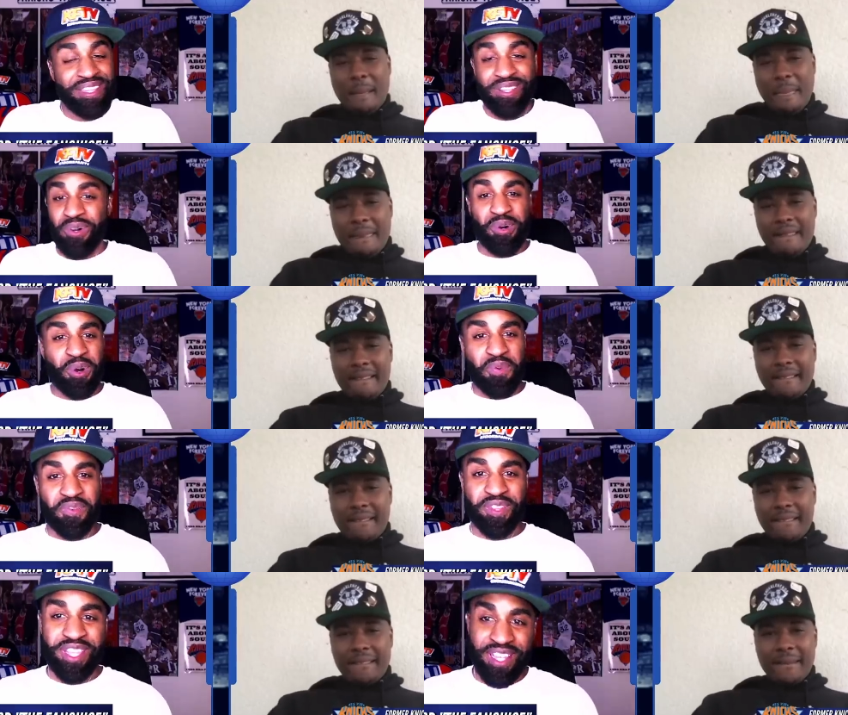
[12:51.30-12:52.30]
Speaker 1: Oh,
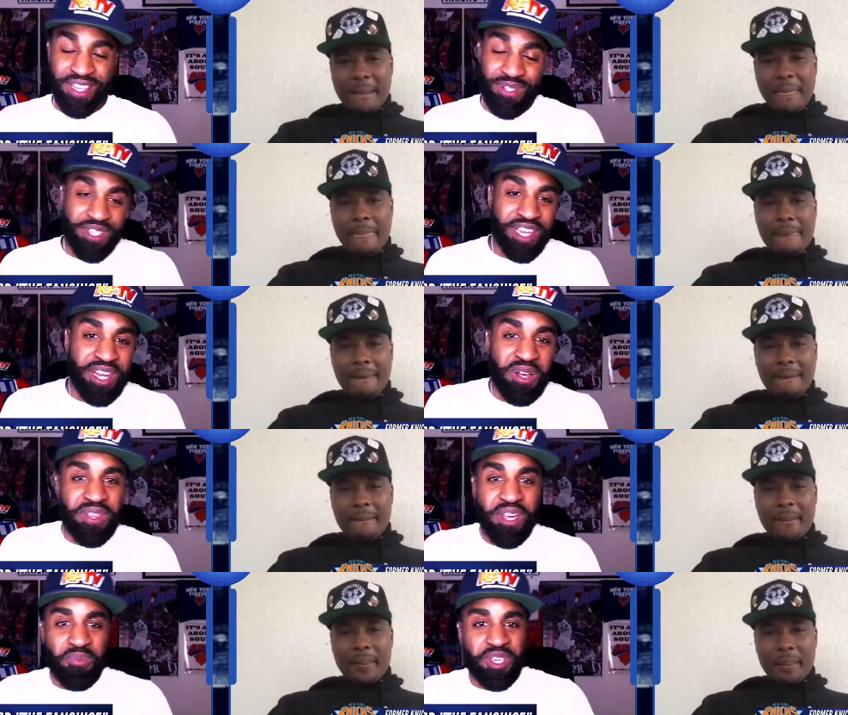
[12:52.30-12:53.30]
hopefully, like you said, they'll
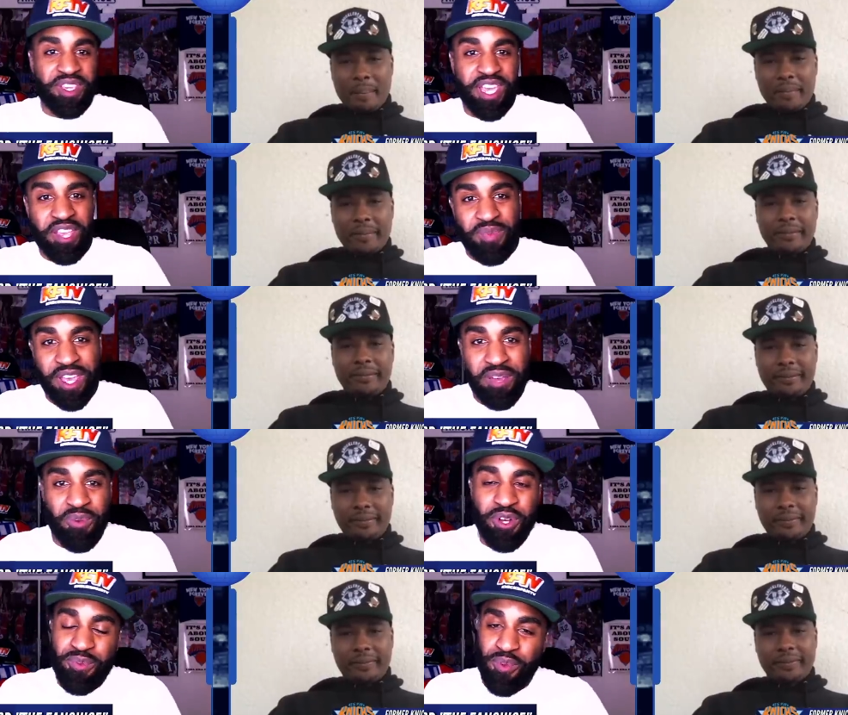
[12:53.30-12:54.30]
they'll be king, man.
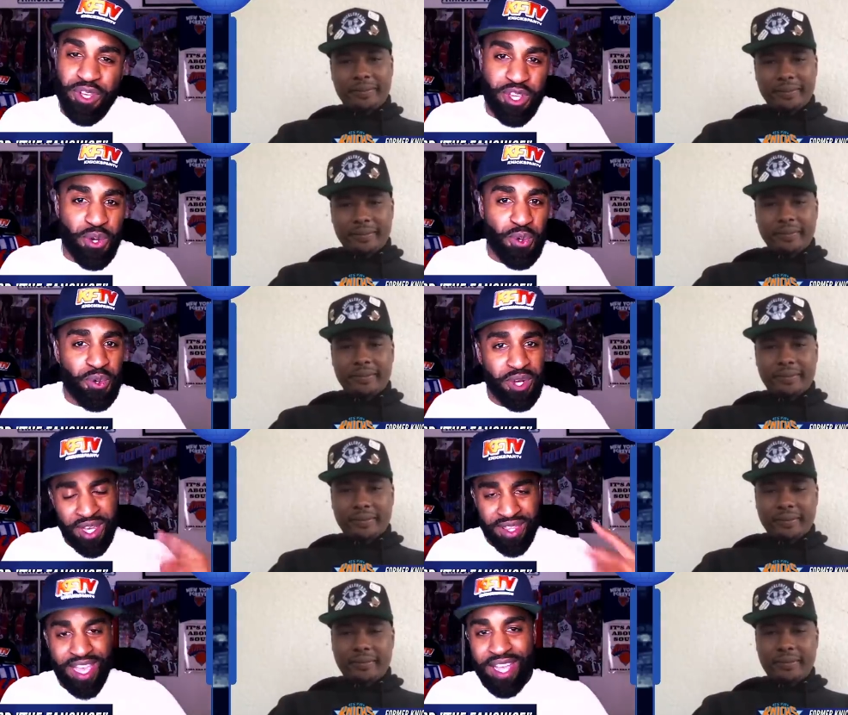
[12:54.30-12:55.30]
But but Q,
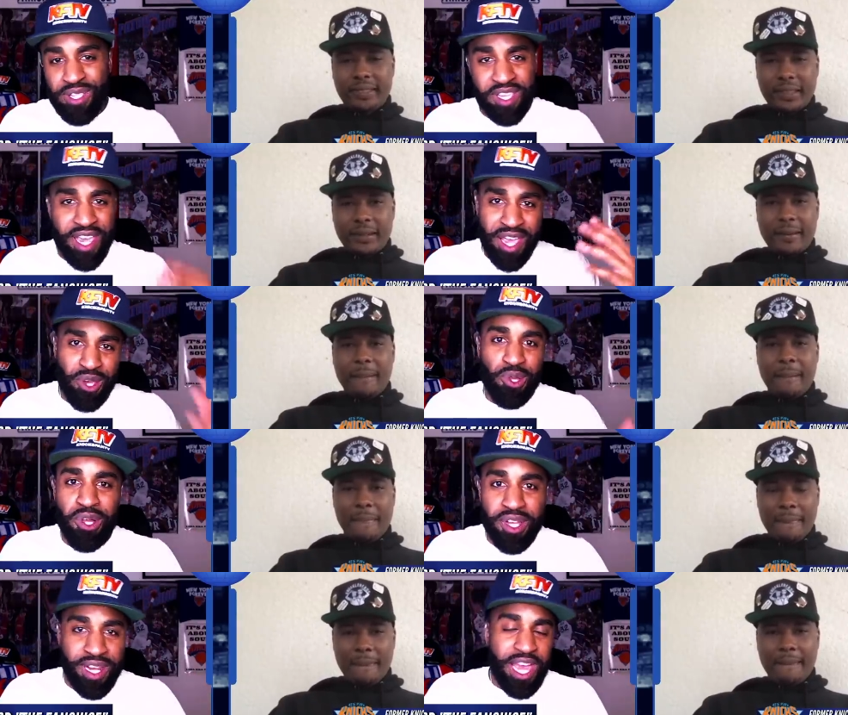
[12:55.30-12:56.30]
thanks again. Good luck
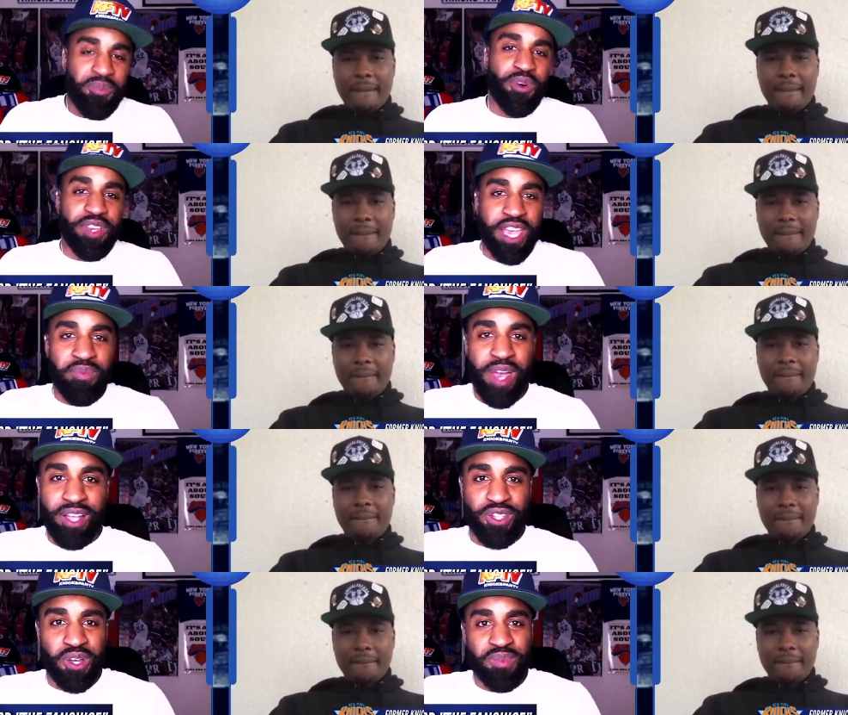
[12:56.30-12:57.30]
in the MLK
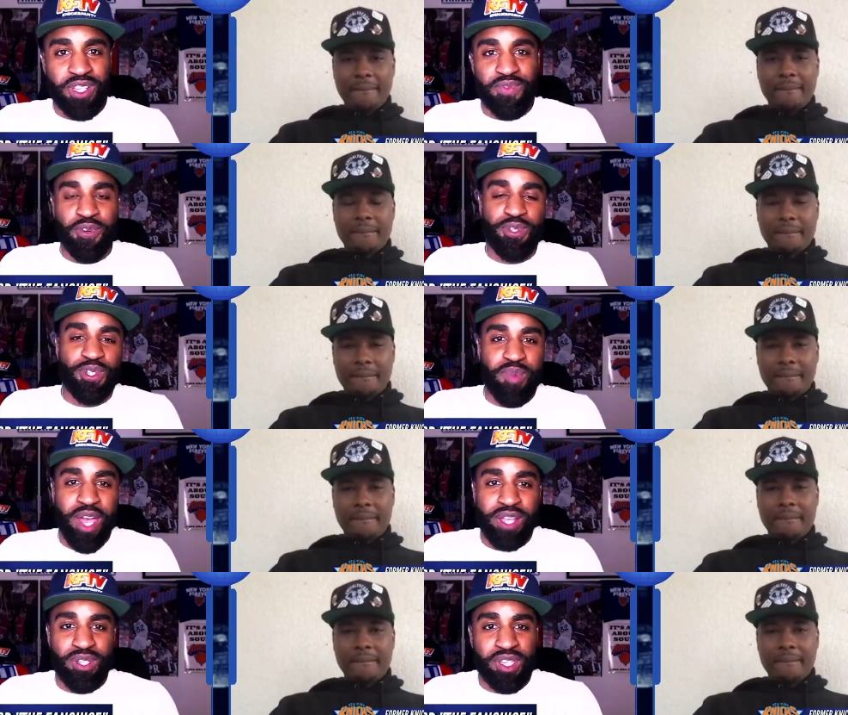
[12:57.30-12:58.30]
matchup, Knicks versus
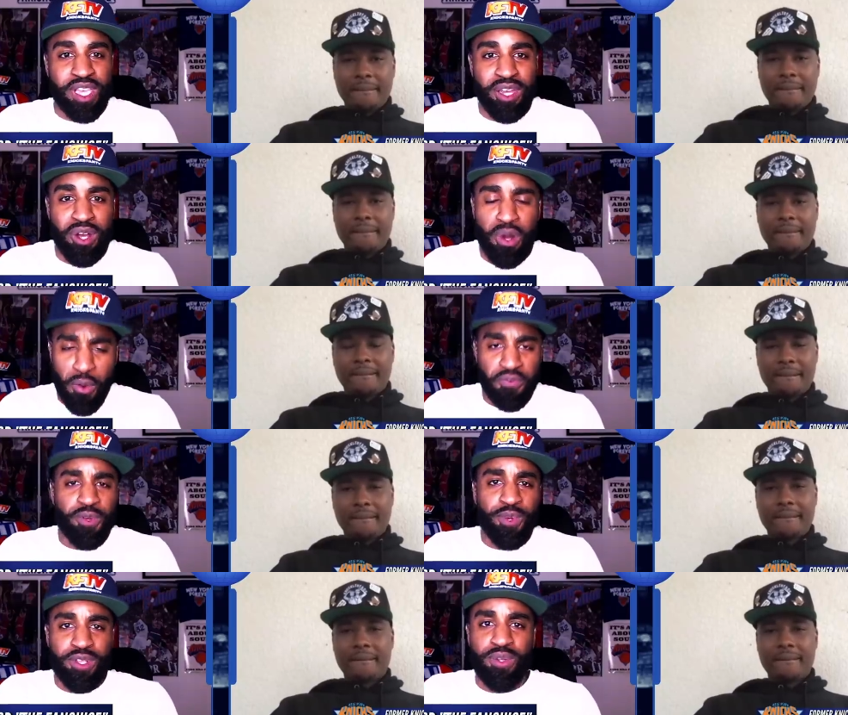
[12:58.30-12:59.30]
Magic, and uh, hopefully
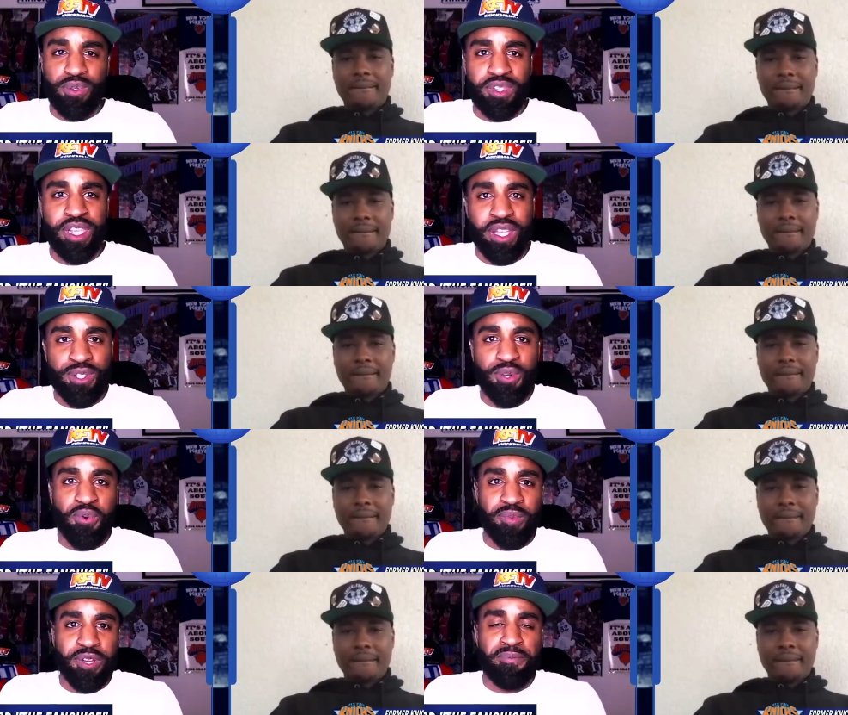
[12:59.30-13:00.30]
we can do this again soon,
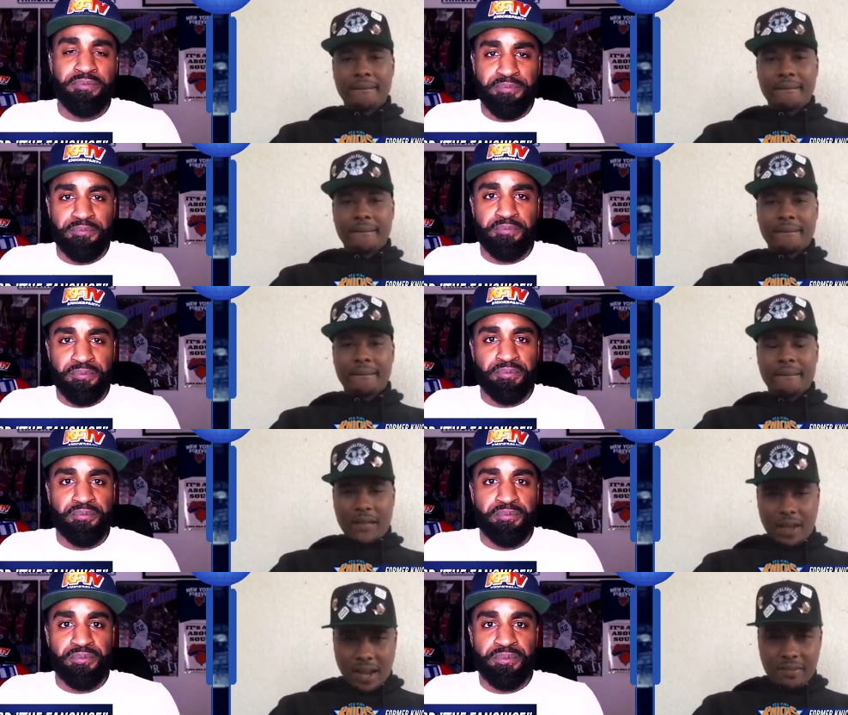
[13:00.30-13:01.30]
man.
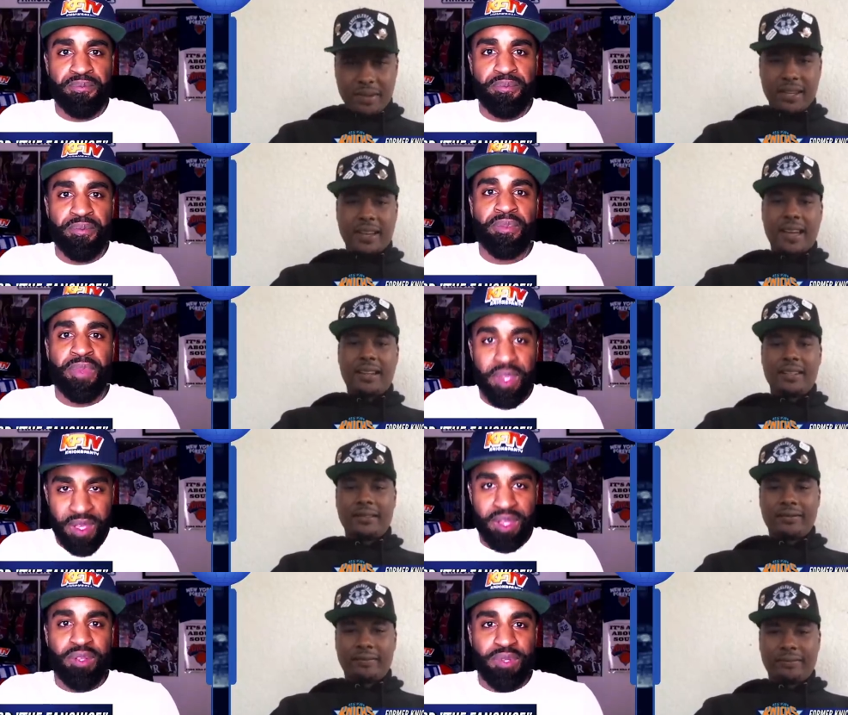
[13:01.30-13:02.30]
Speaker 2: All right, man. Holla.
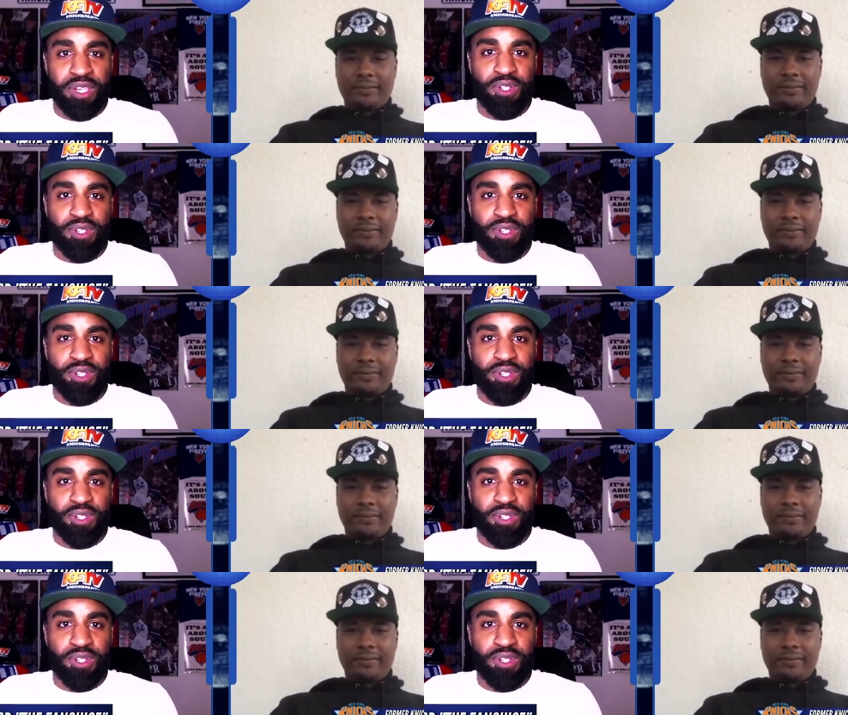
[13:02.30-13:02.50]
Speaker 1: Yes,